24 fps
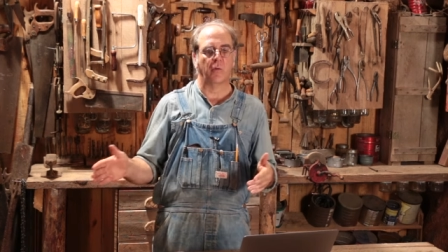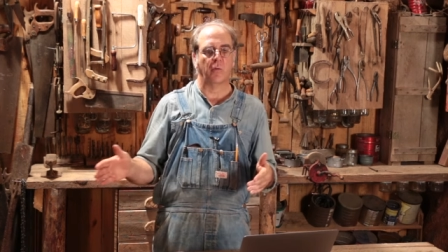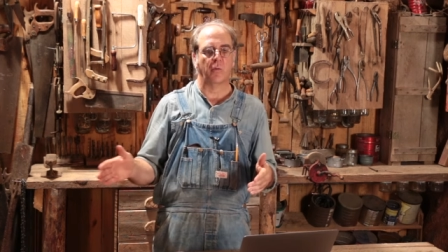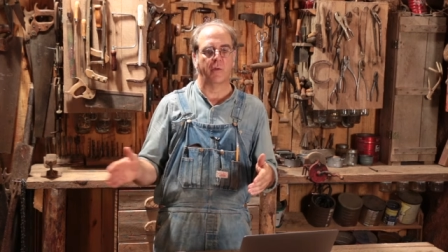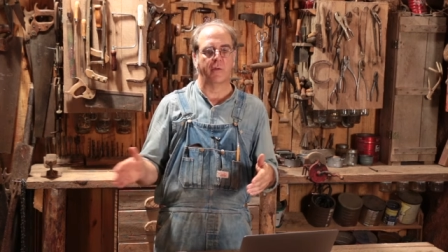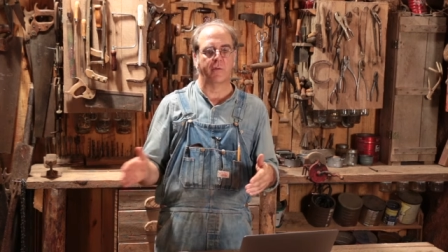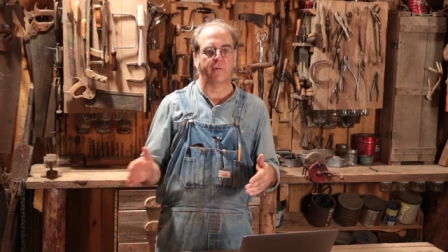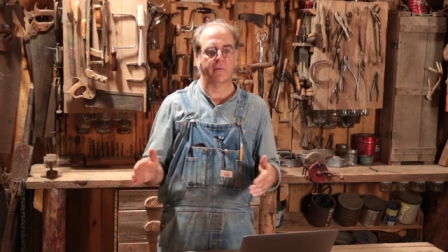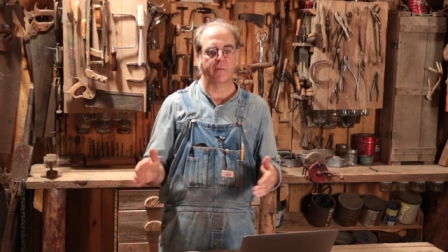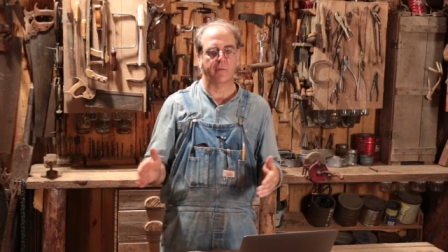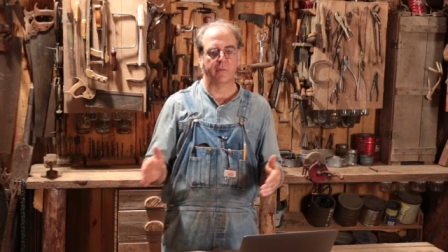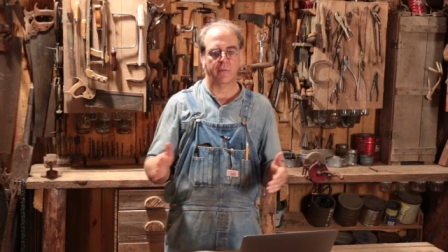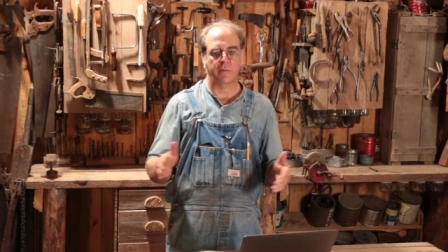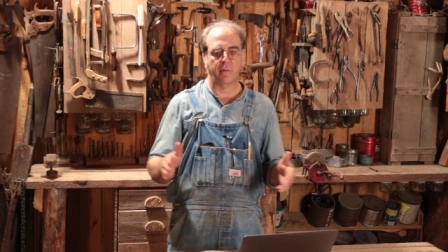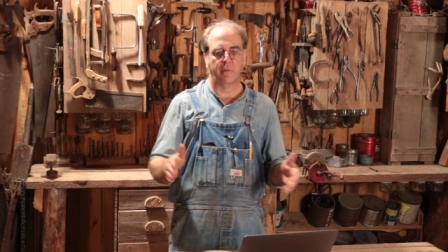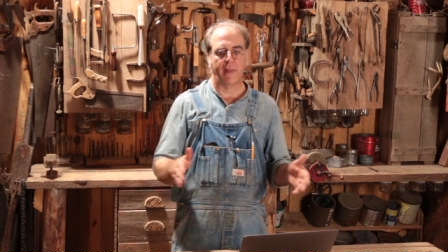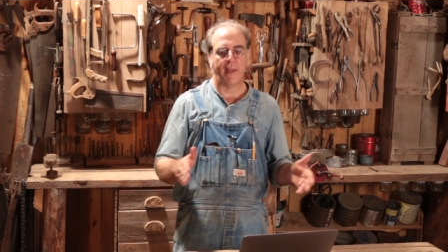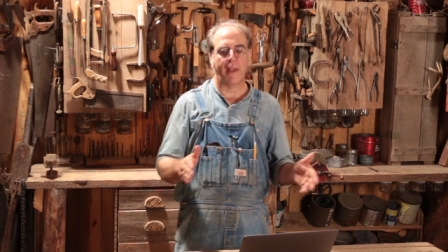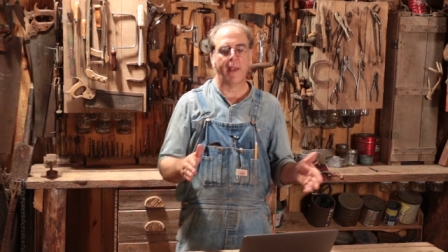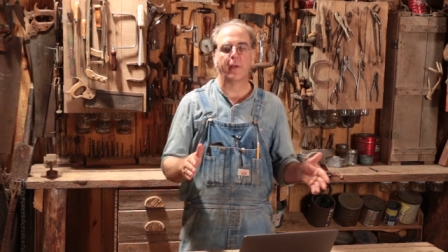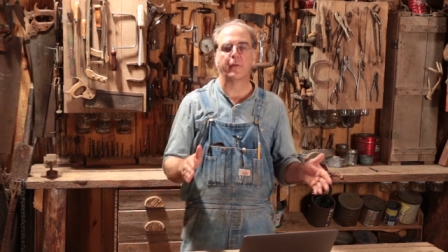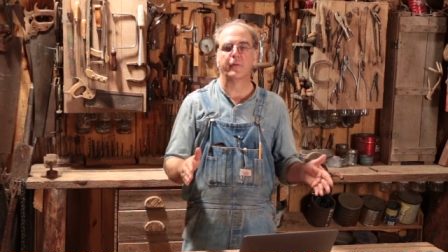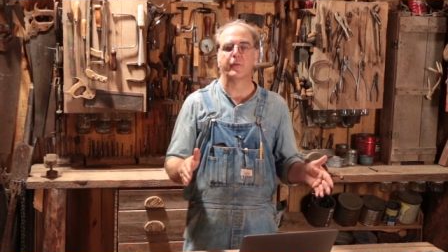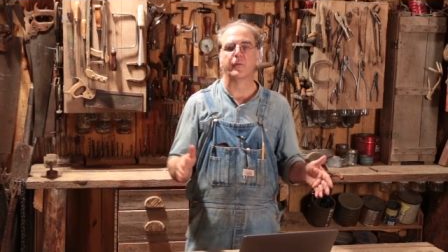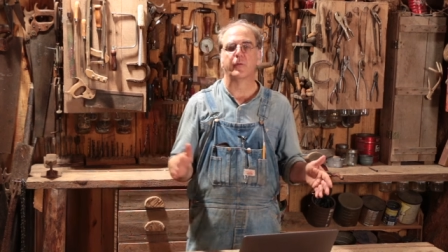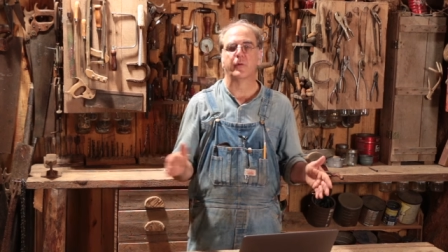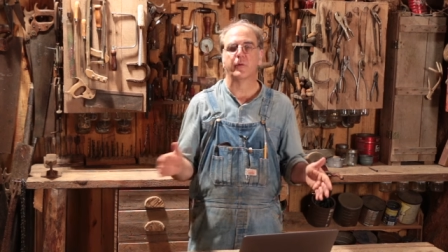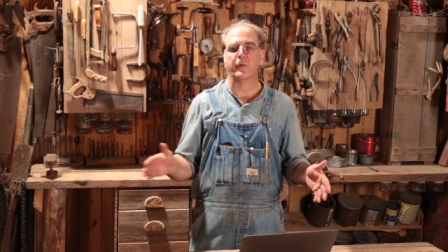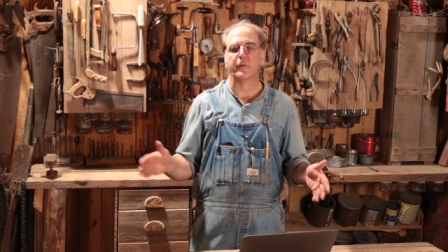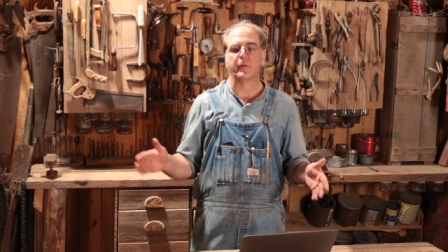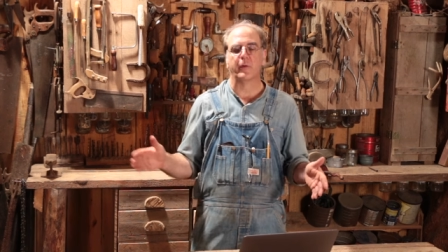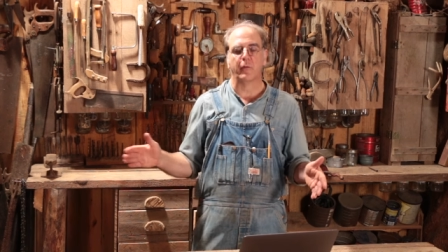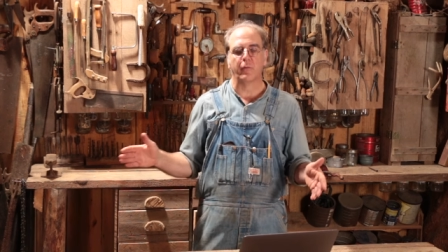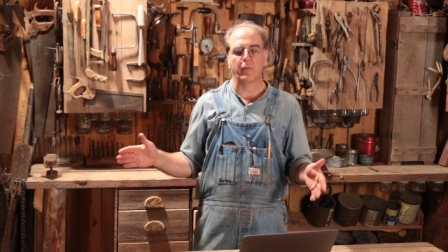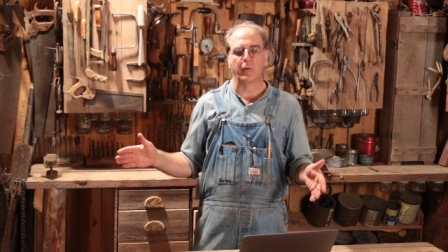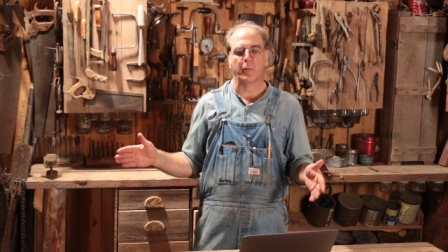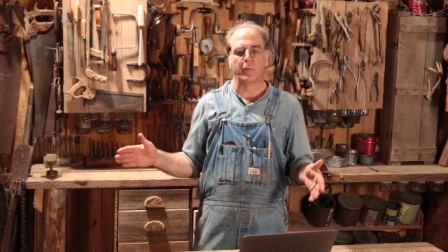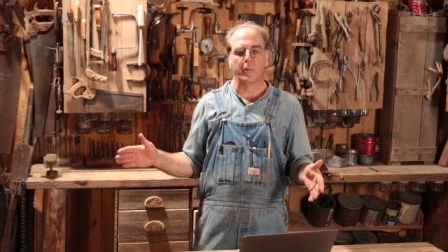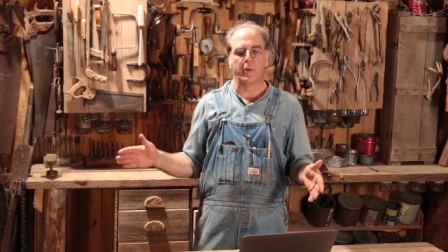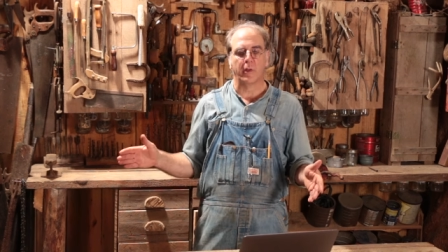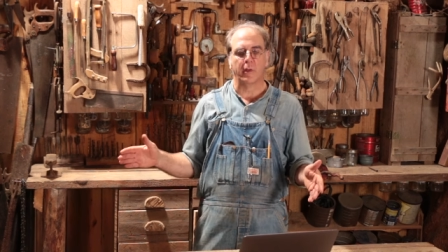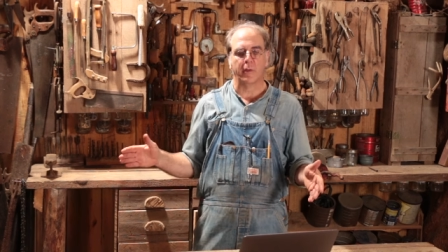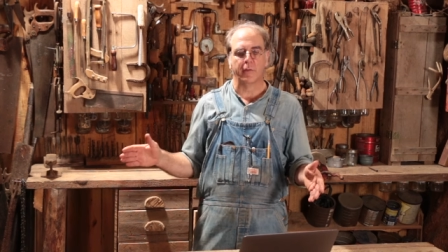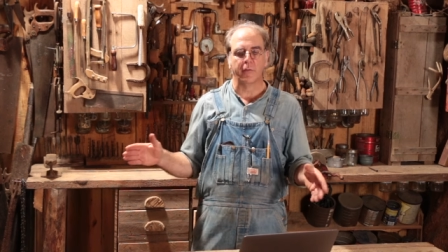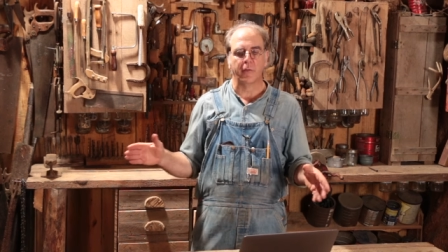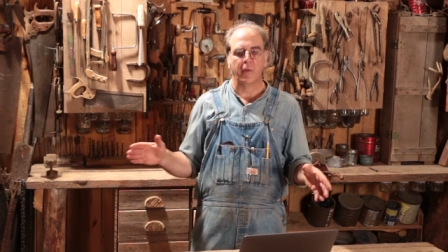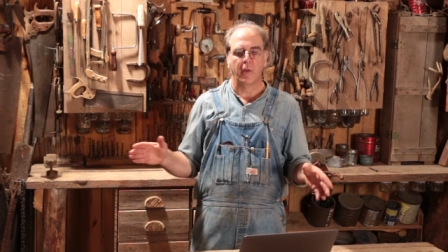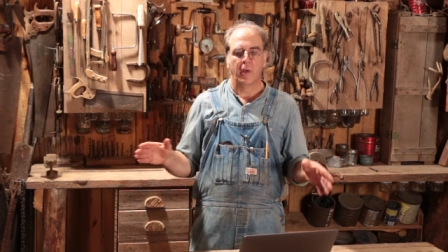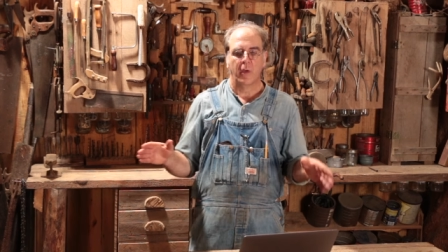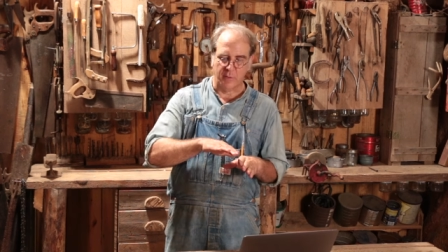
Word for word: which lasts for several months,